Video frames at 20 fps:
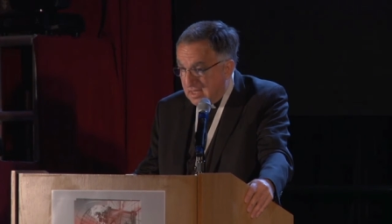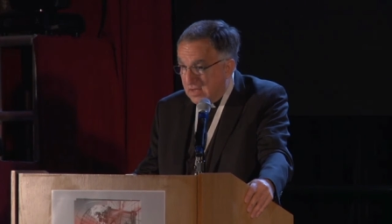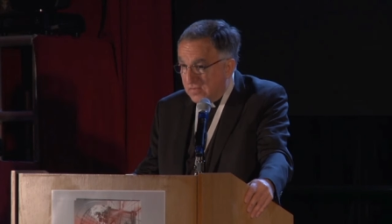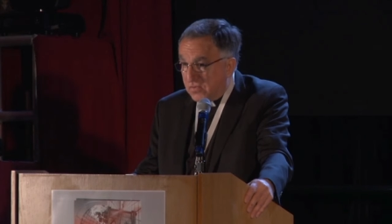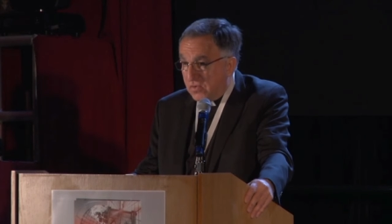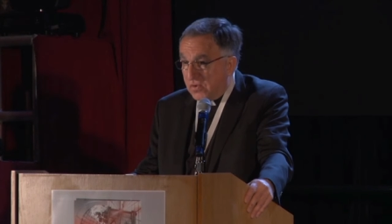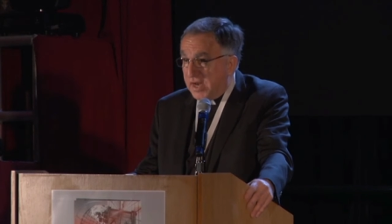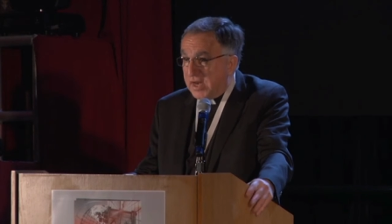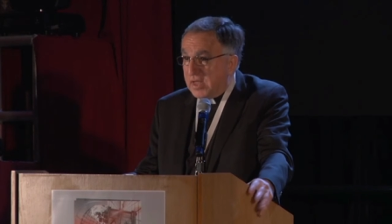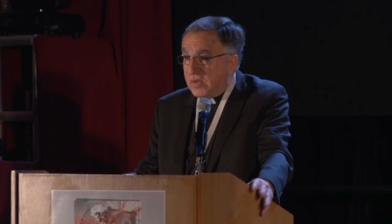
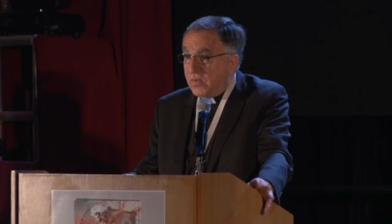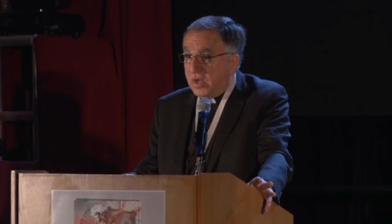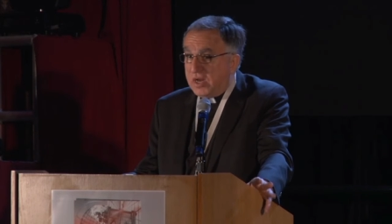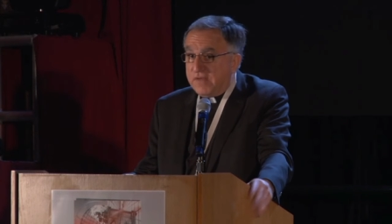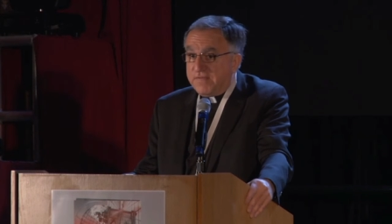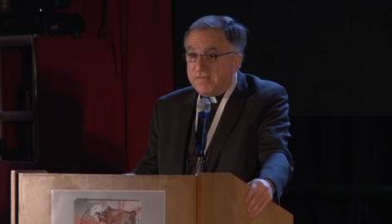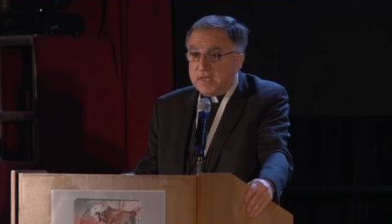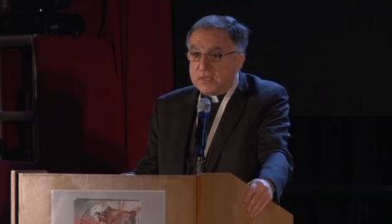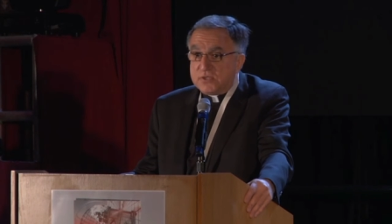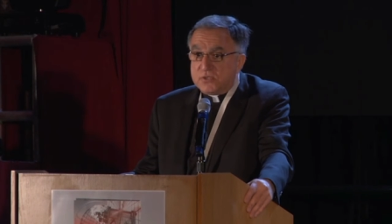For any one
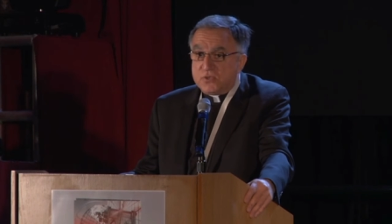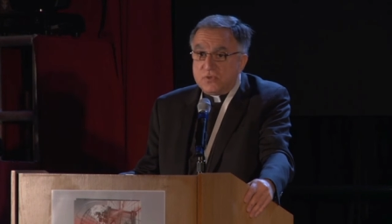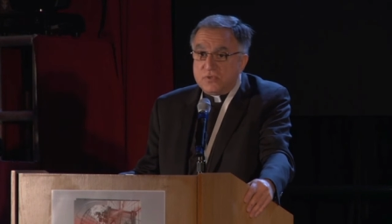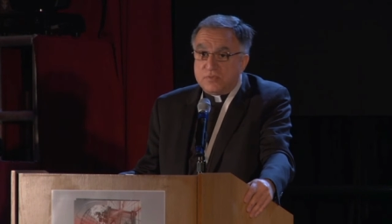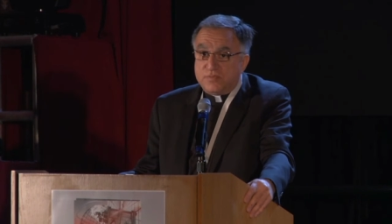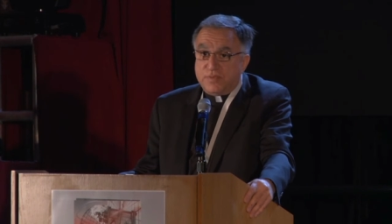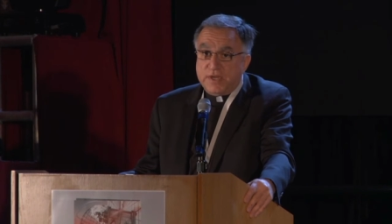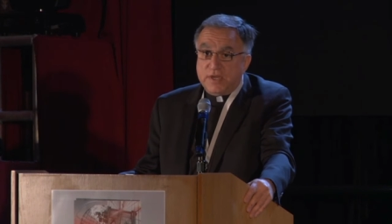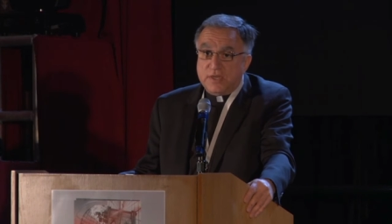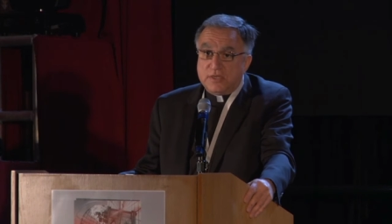of us who's
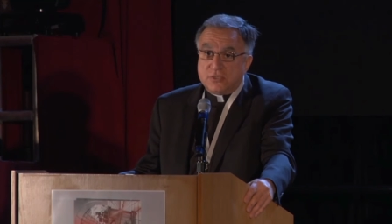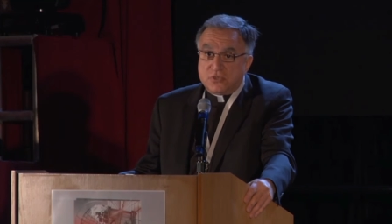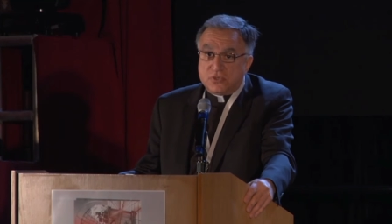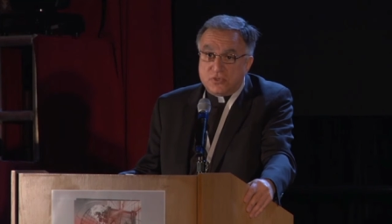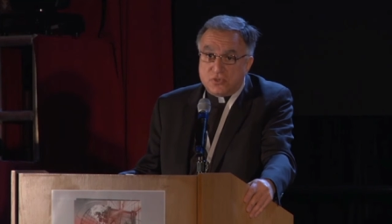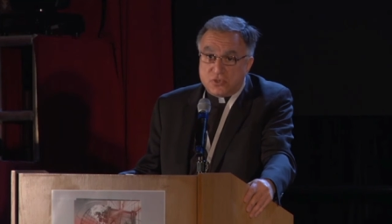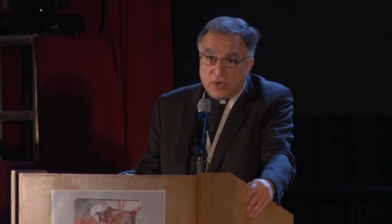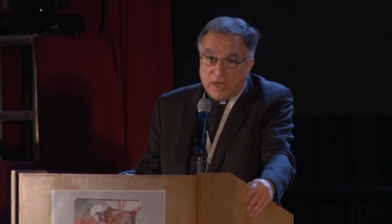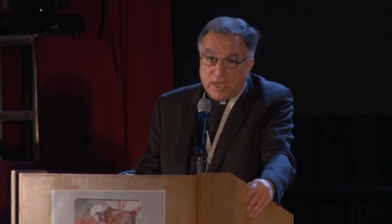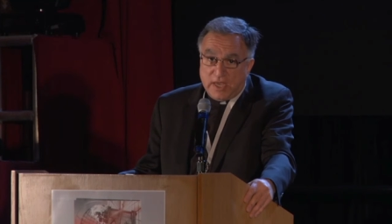been
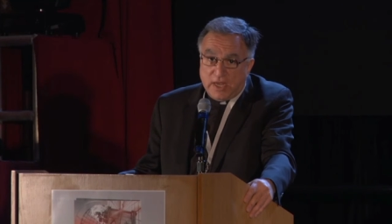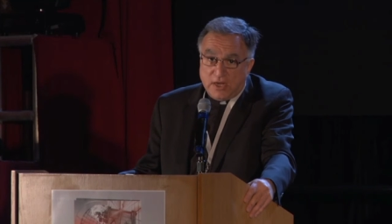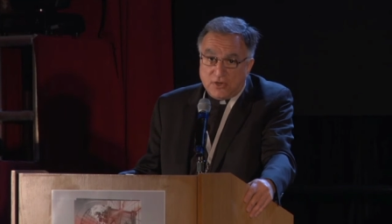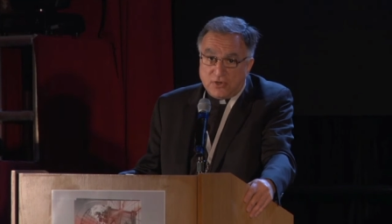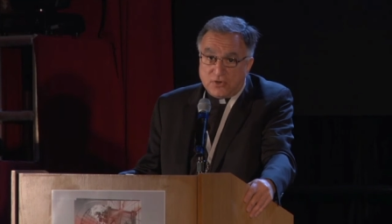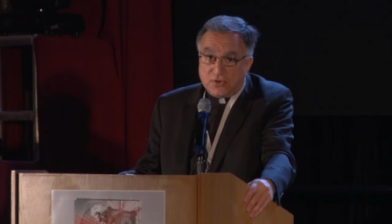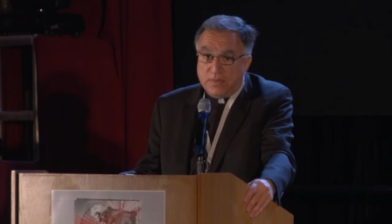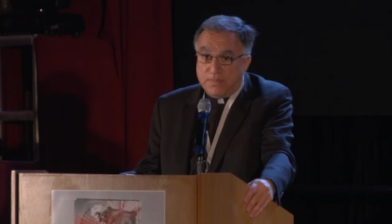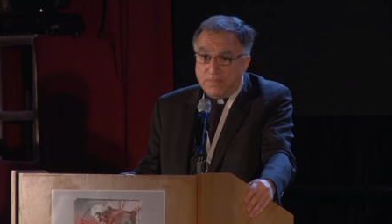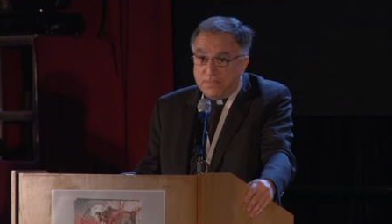trained
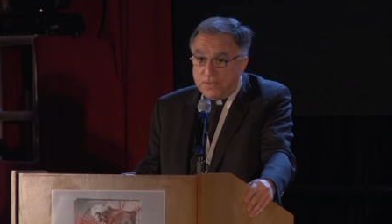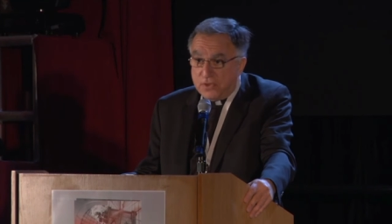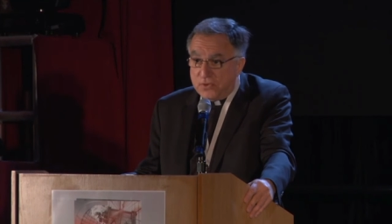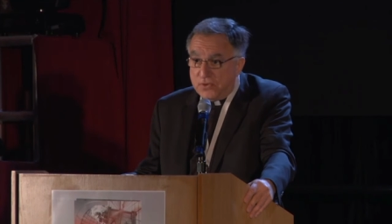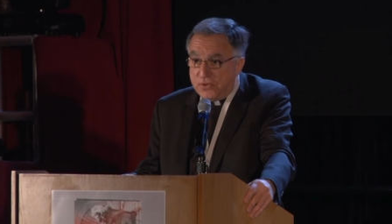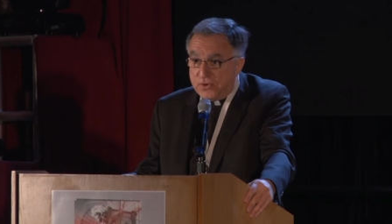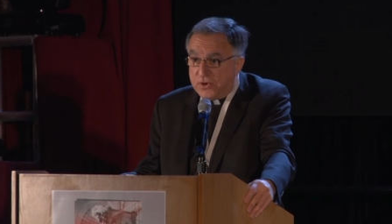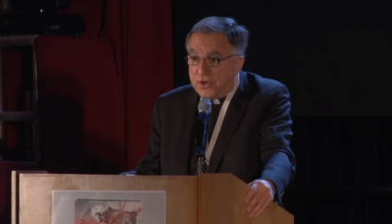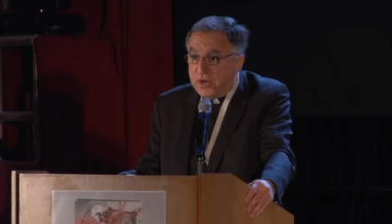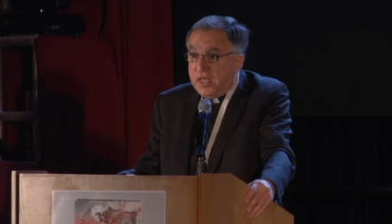or
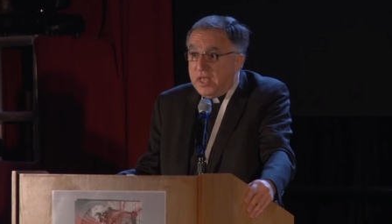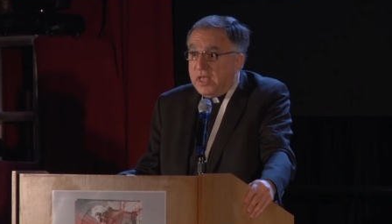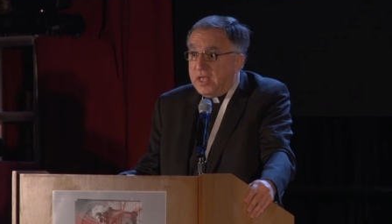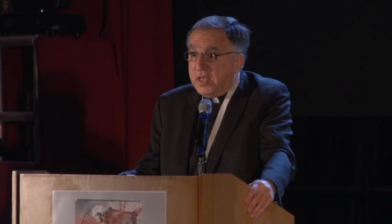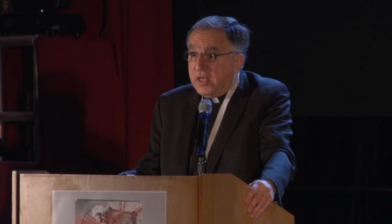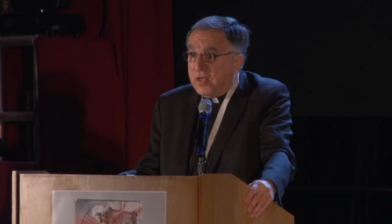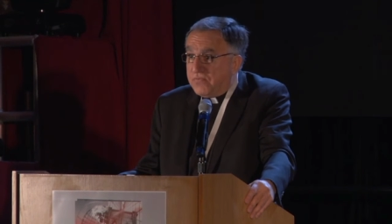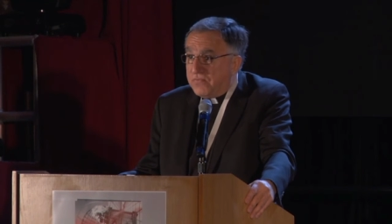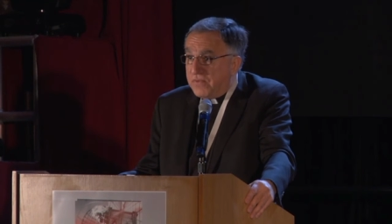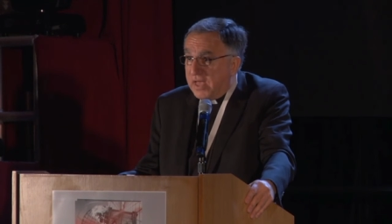imbued or
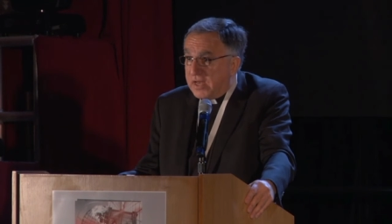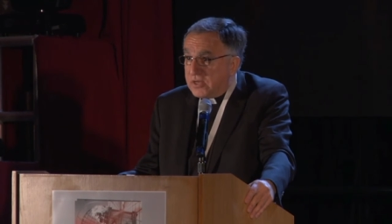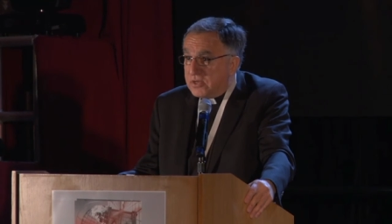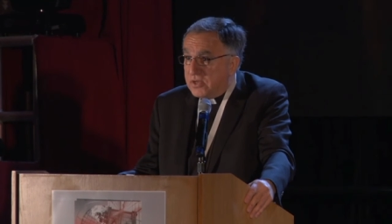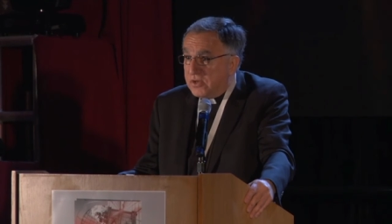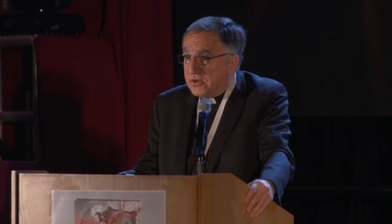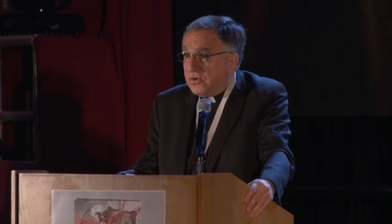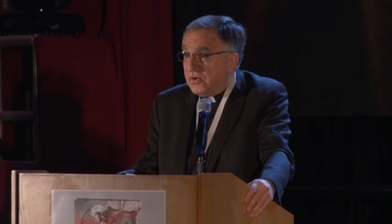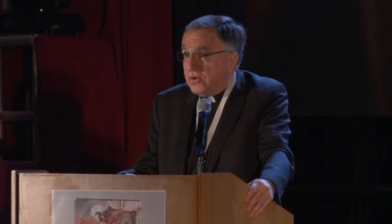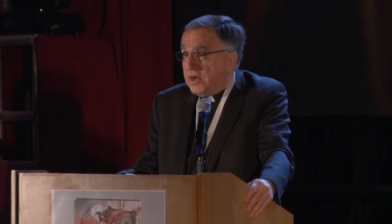
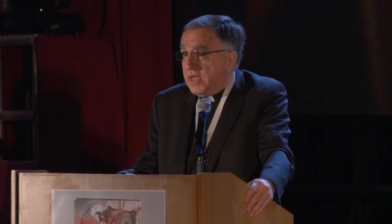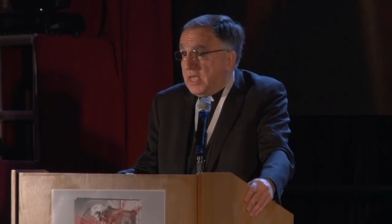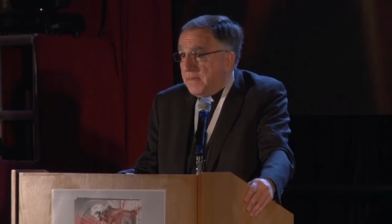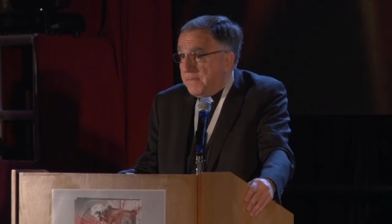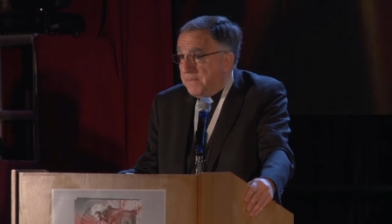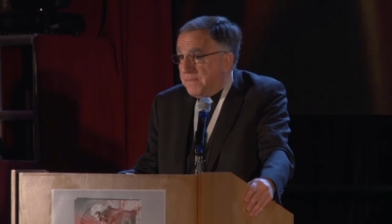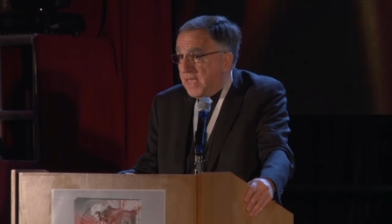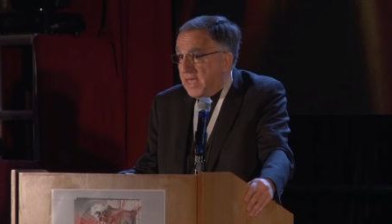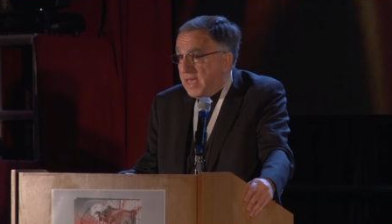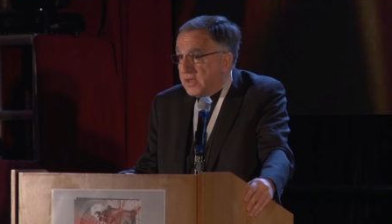affected or
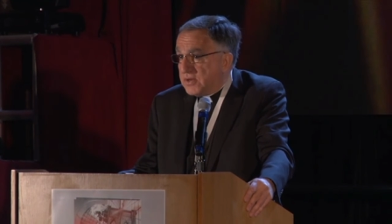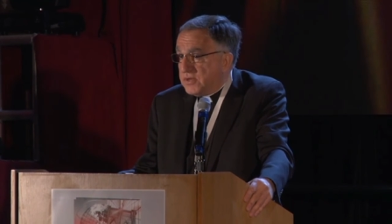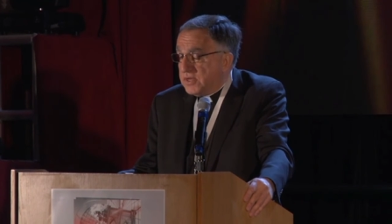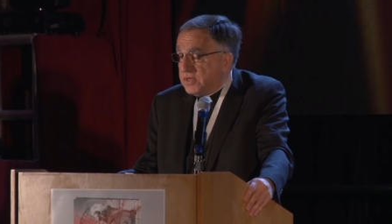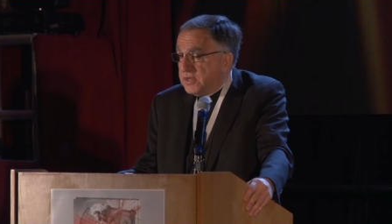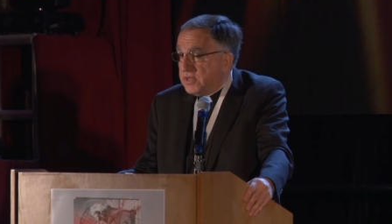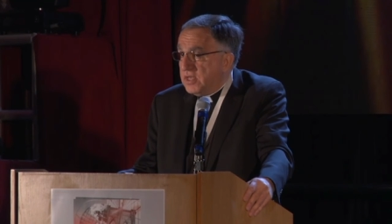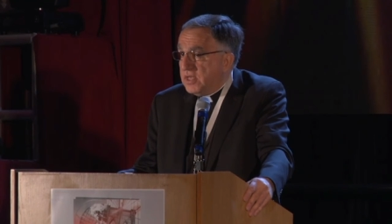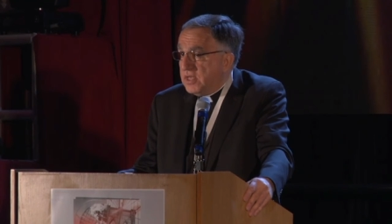impacted